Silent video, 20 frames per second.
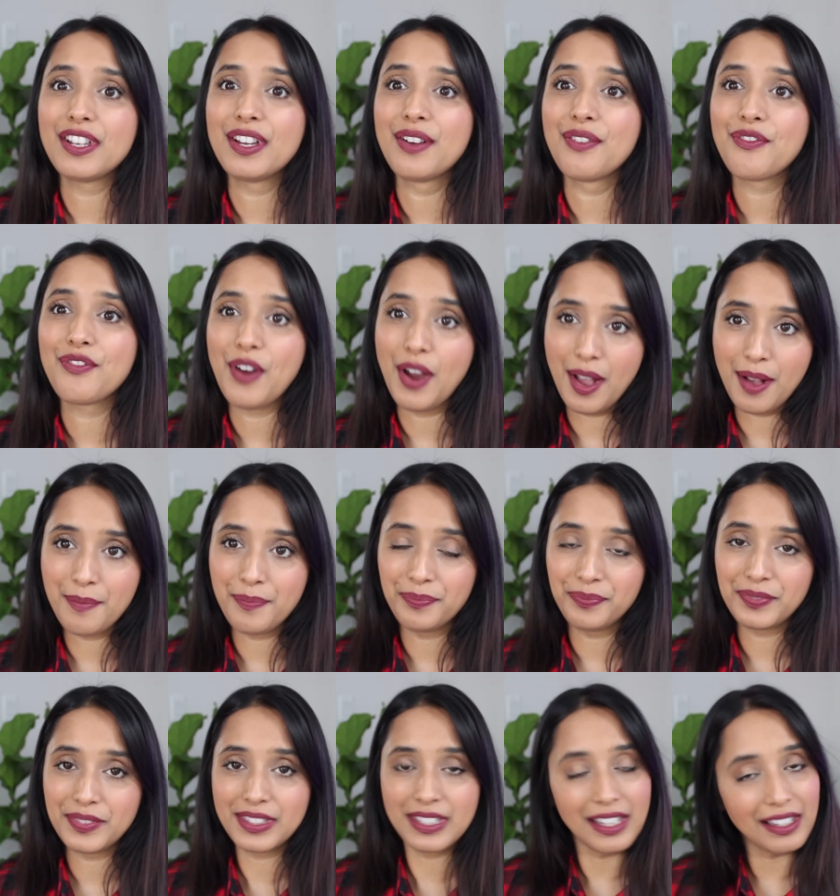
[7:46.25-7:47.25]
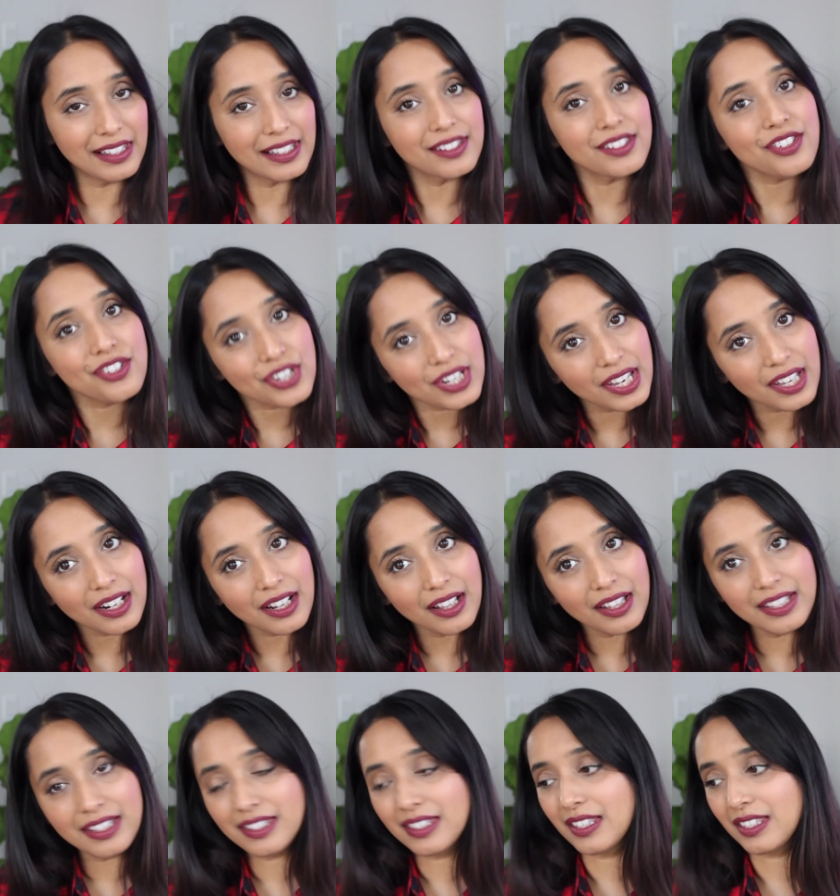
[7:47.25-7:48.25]
from Dylan's channel
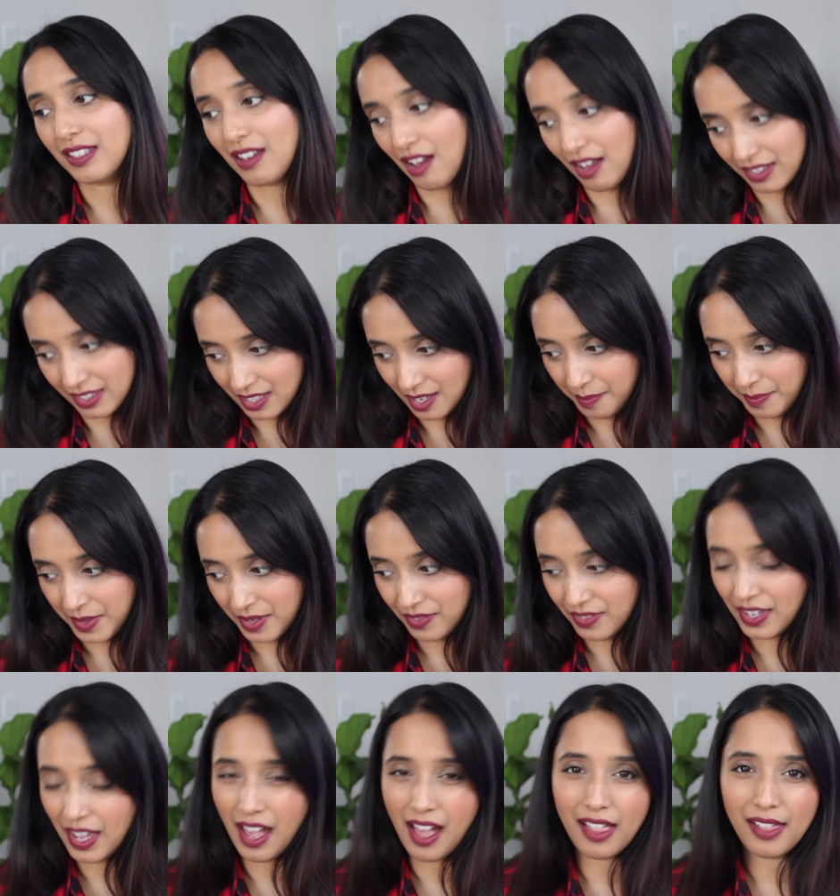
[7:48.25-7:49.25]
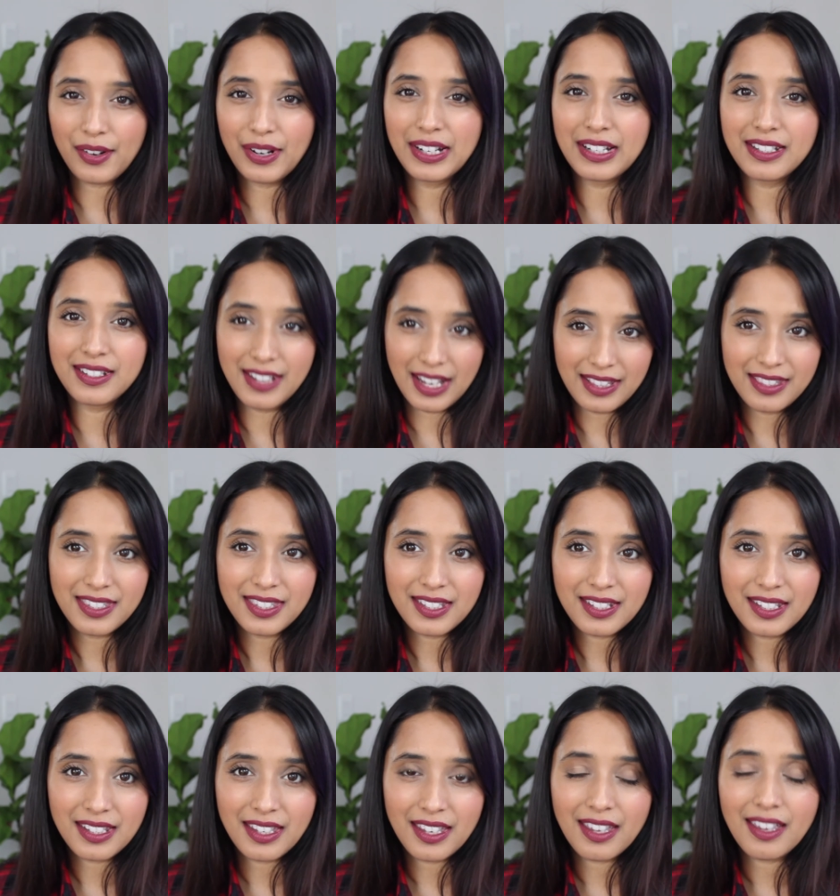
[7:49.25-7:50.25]
is this concept of calorie
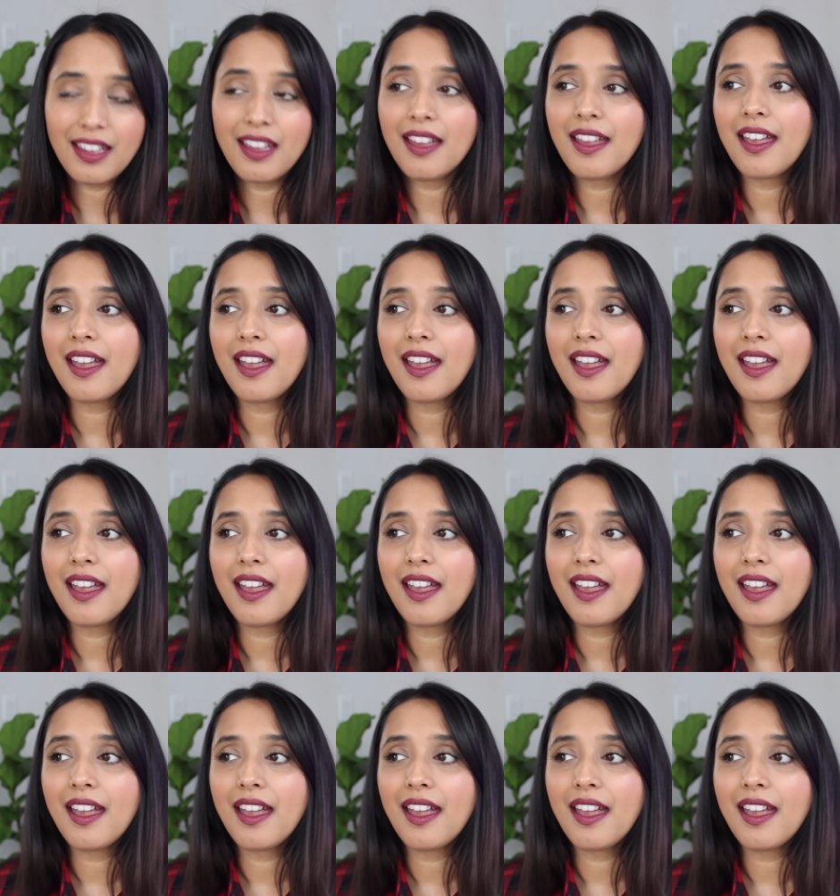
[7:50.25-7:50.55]
density.